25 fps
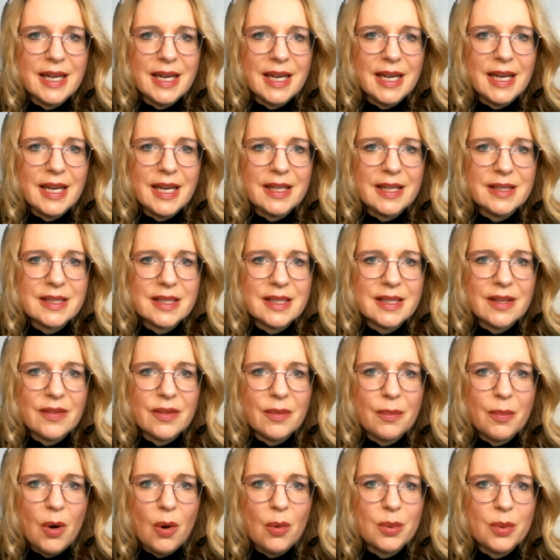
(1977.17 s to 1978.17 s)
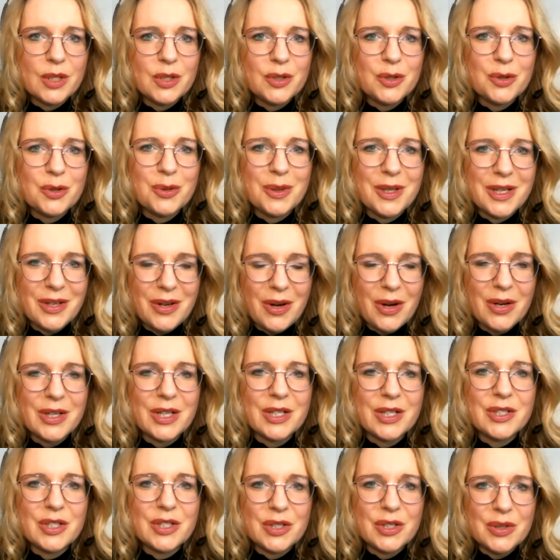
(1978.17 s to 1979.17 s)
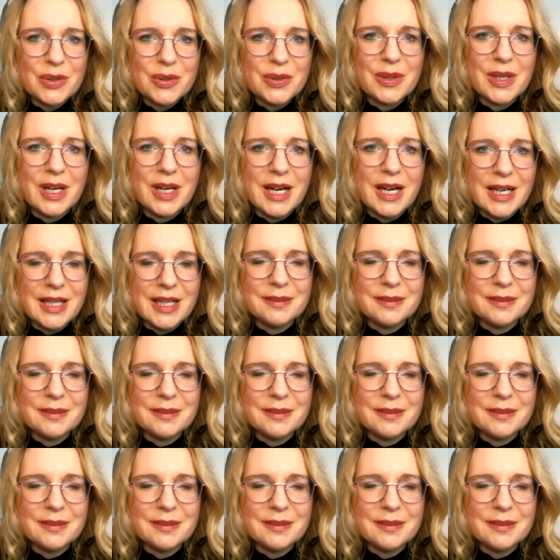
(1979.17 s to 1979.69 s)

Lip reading: and the more we do in order to